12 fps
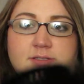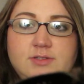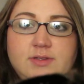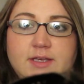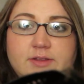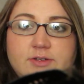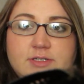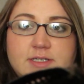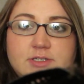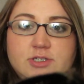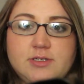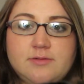to the other
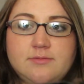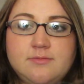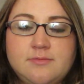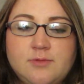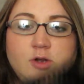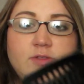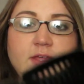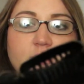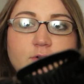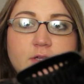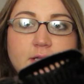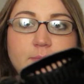extension, or the
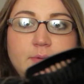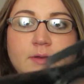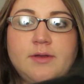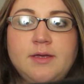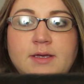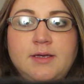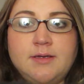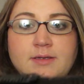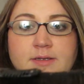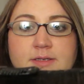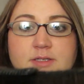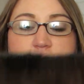other clip.
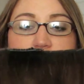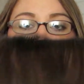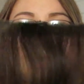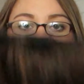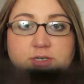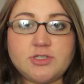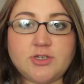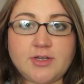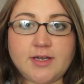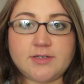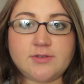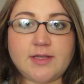So anyway, I'm going to show
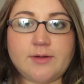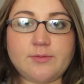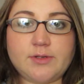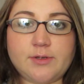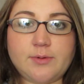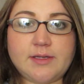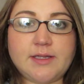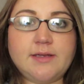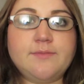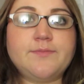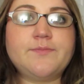you how to do that really quickly.